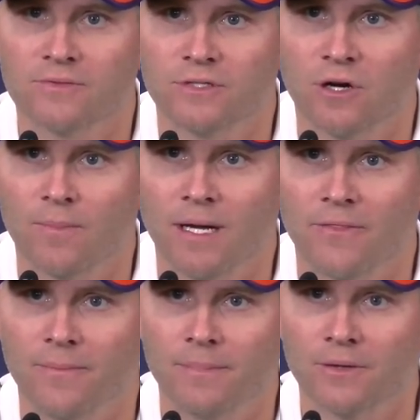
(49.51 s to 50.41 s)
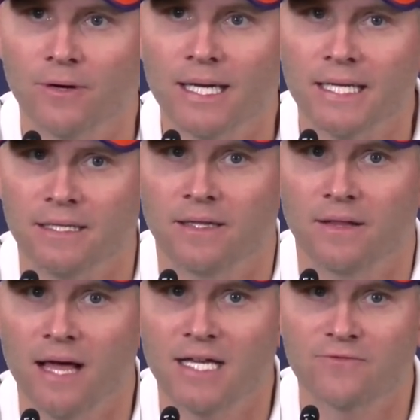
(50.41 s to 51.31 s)
We talk about the middle eight in
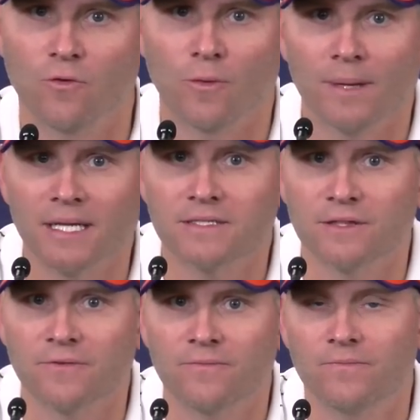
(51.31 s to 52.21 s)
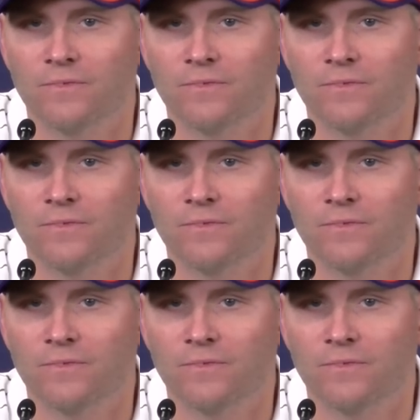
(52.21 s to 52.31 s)
the last 4 minutes of the